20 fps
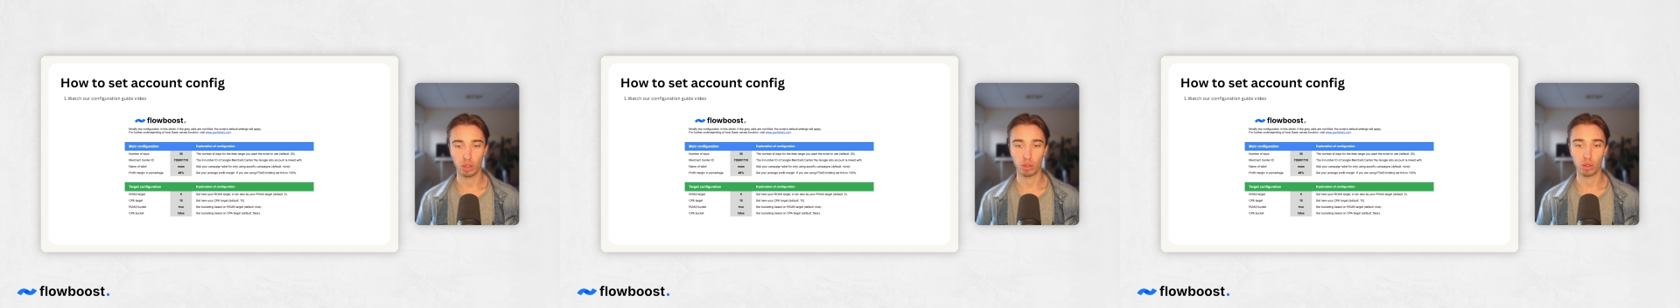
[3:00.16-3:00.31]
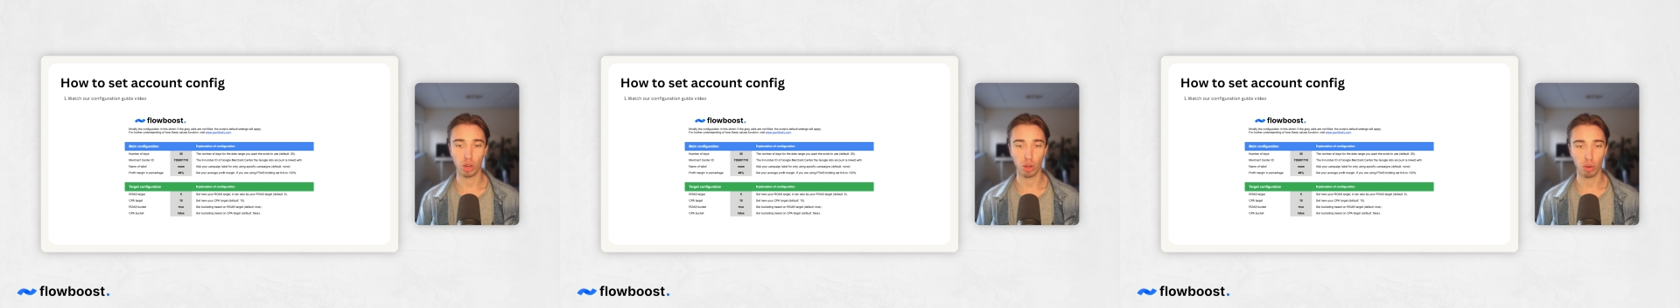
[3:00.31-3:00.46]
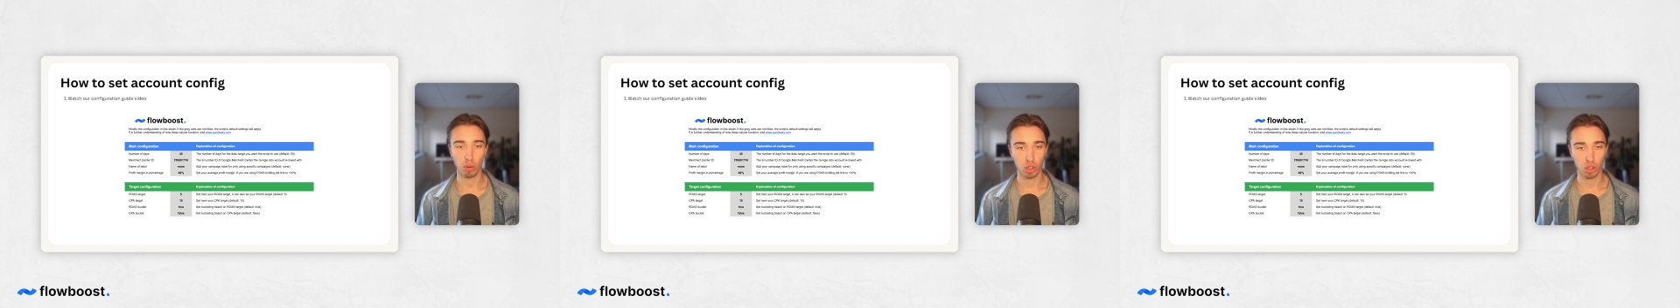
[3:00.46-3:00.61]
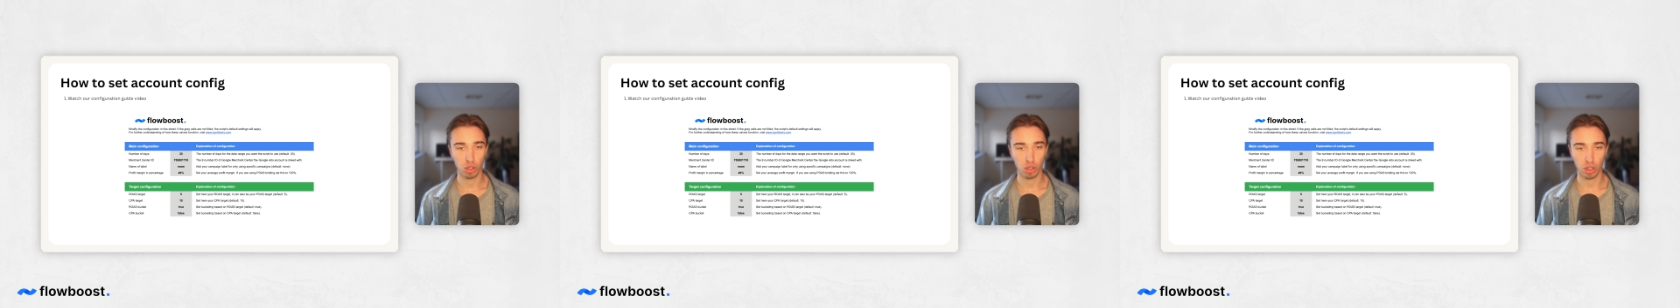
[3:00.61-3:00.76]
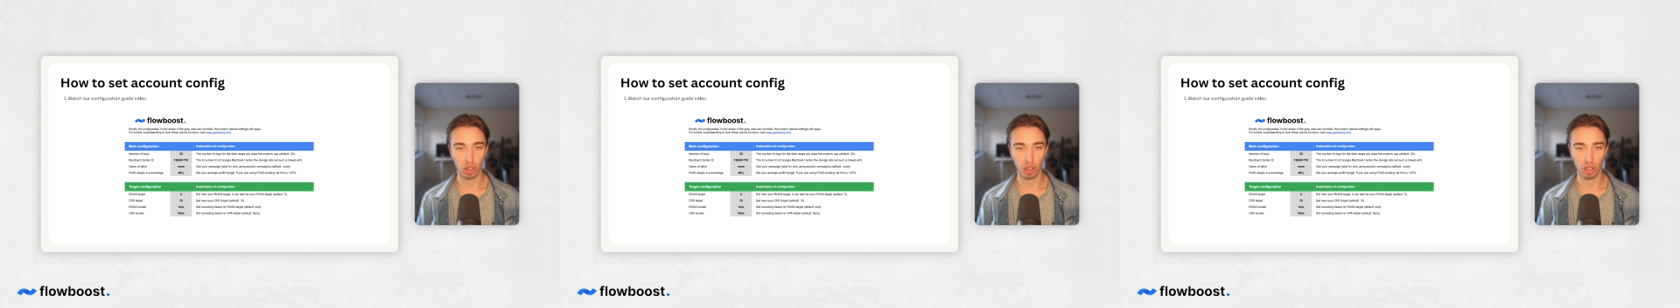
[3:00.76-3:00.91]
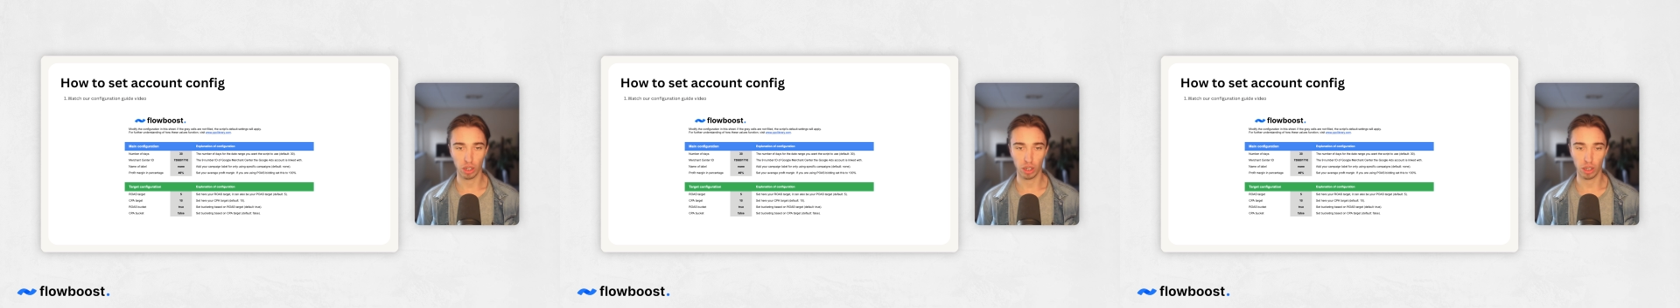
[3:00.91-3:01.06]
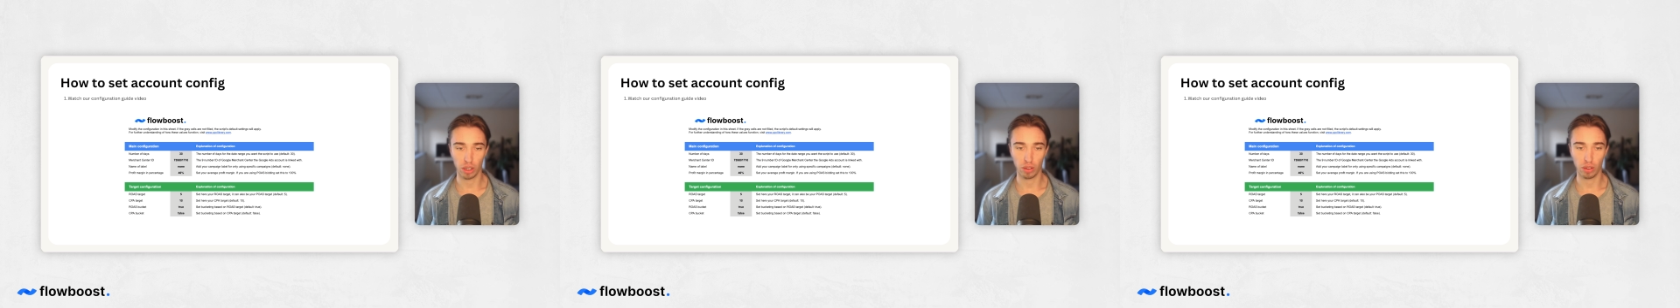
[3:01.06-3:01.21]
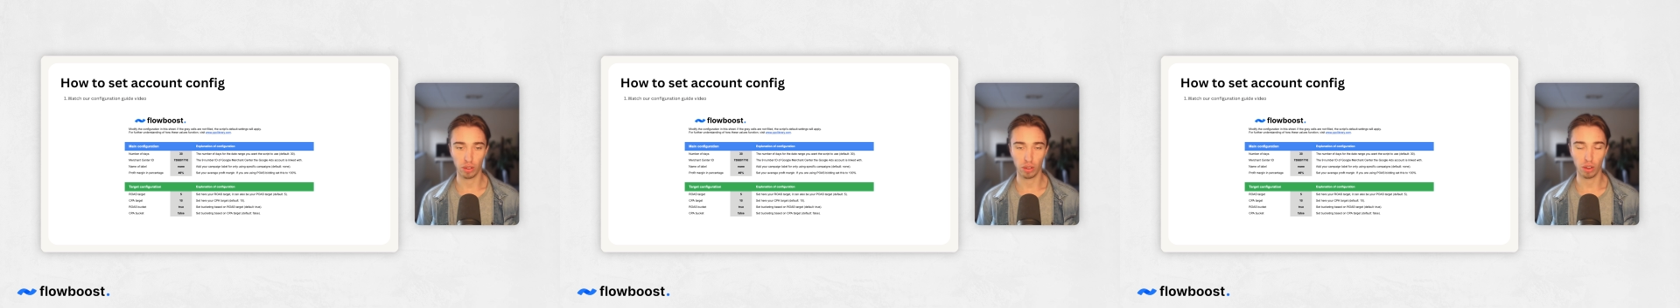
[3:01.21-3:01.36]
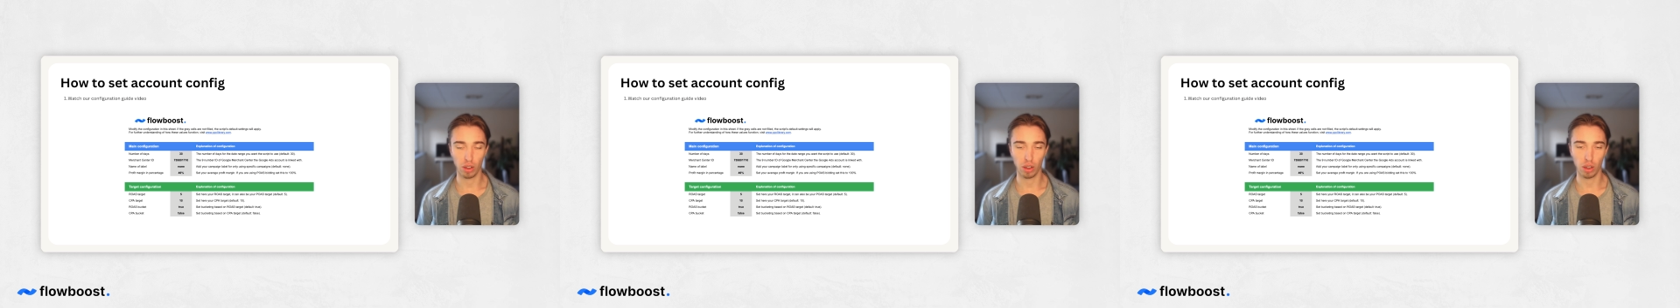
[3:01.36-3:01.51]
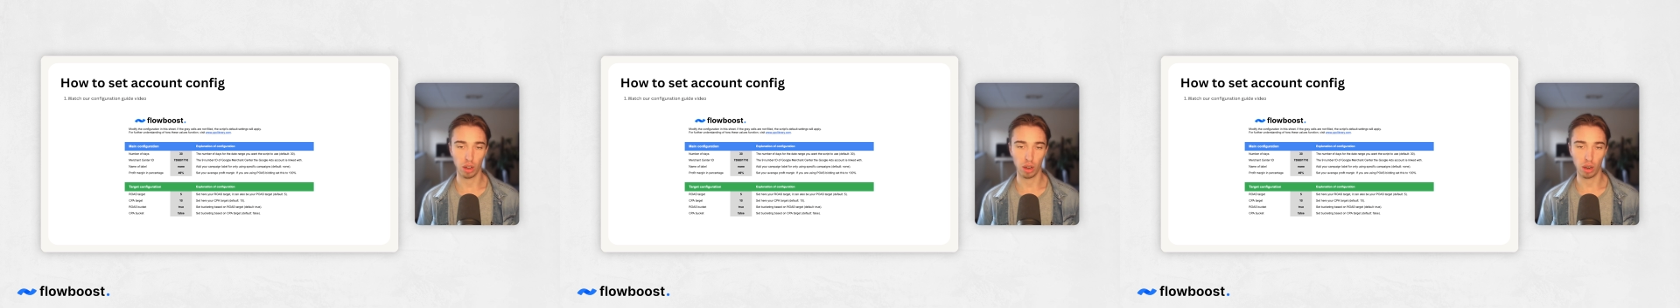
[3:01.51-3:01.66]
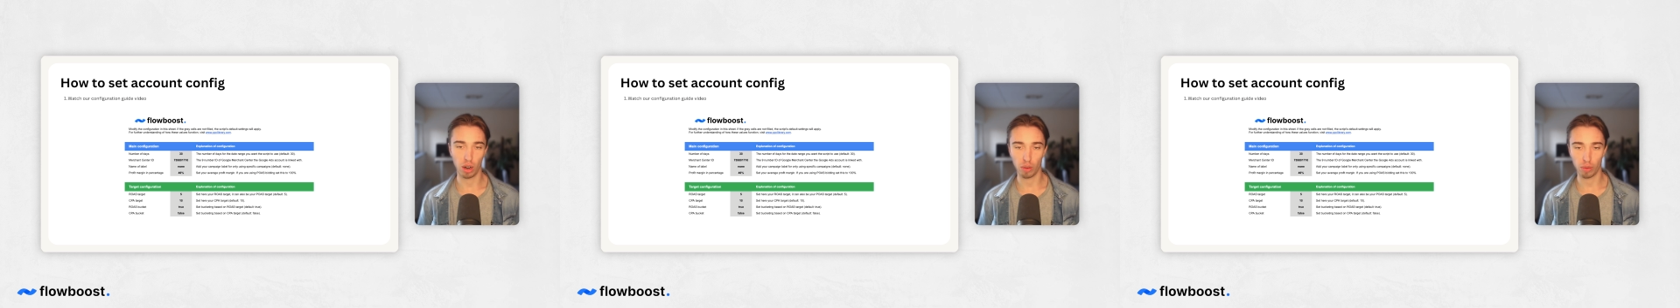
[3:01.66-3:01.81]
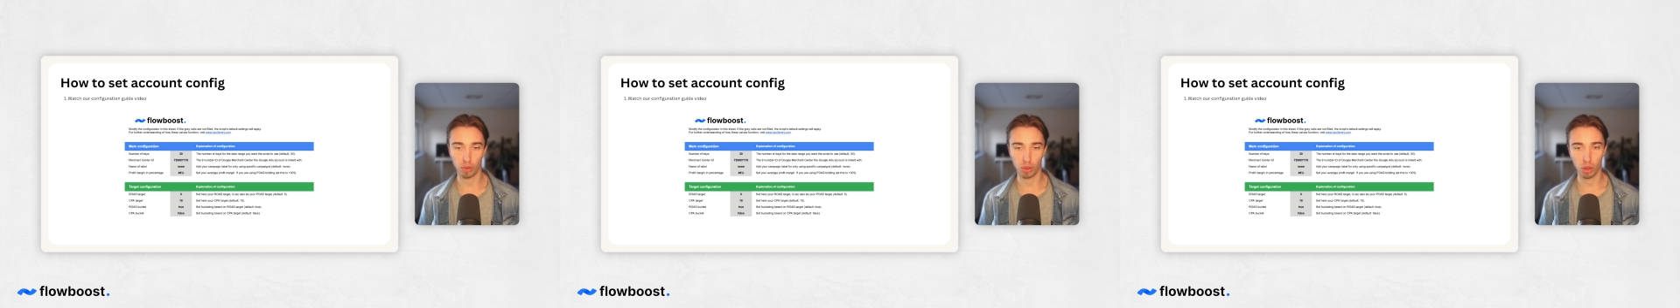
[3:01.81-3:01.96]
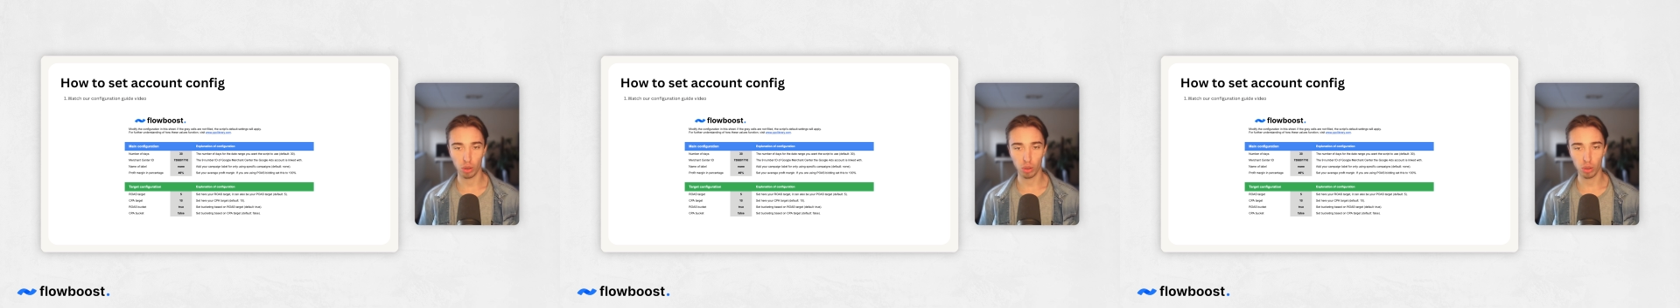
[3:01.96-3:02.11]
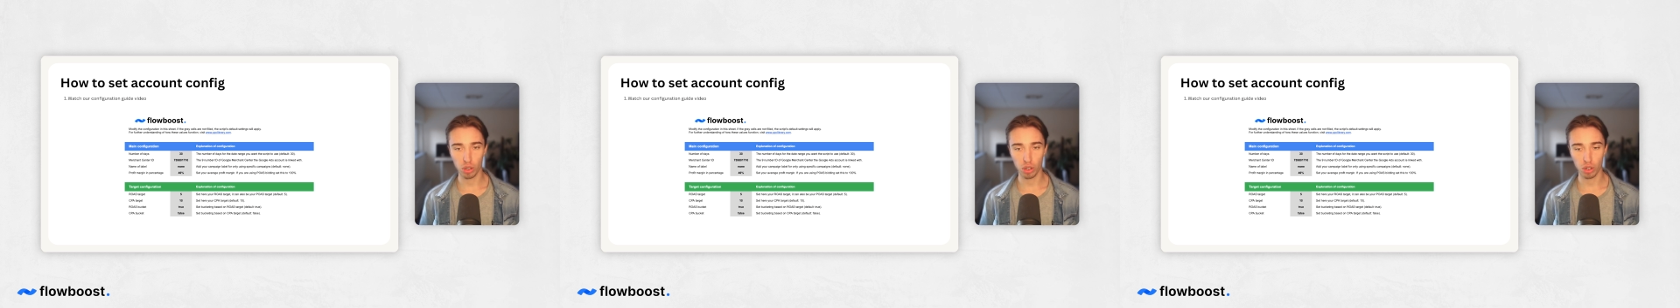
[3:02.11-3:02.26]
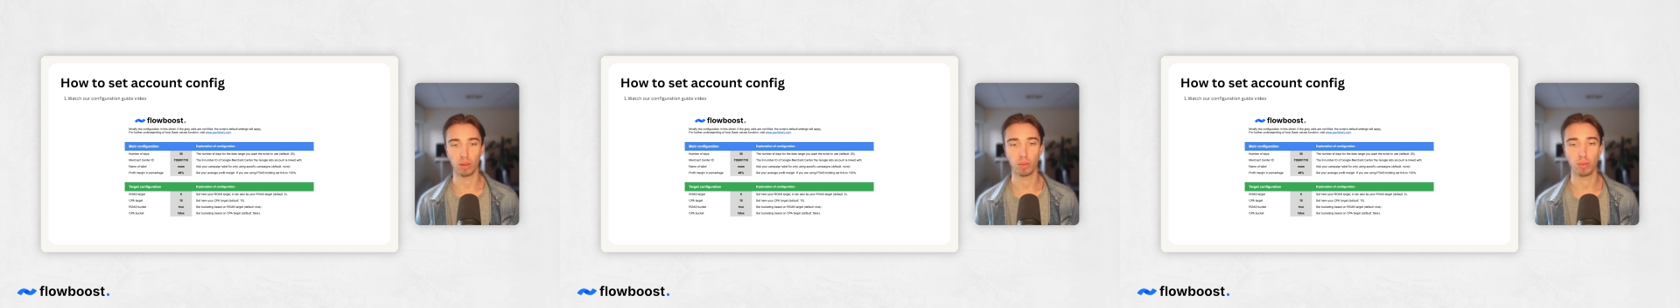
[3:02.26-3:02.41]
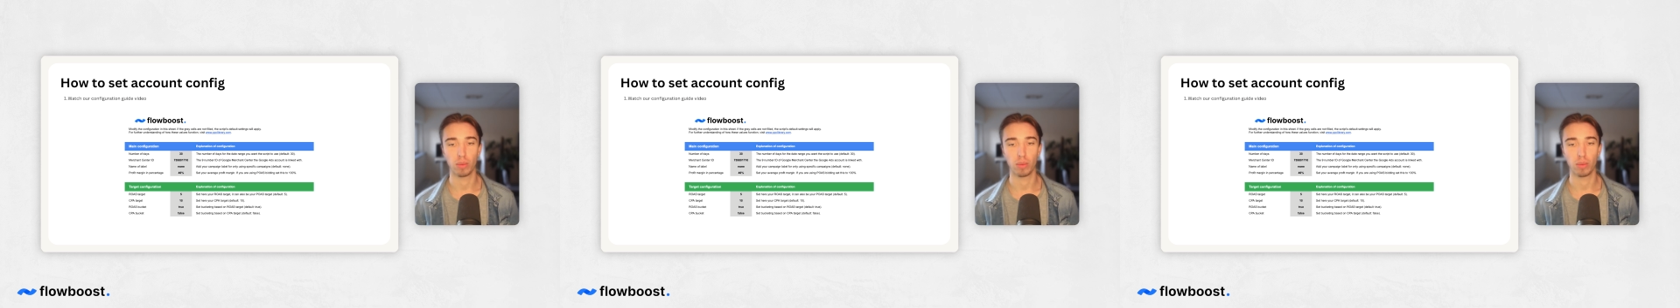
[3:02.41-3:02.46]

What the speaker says: ROAS target, all of those.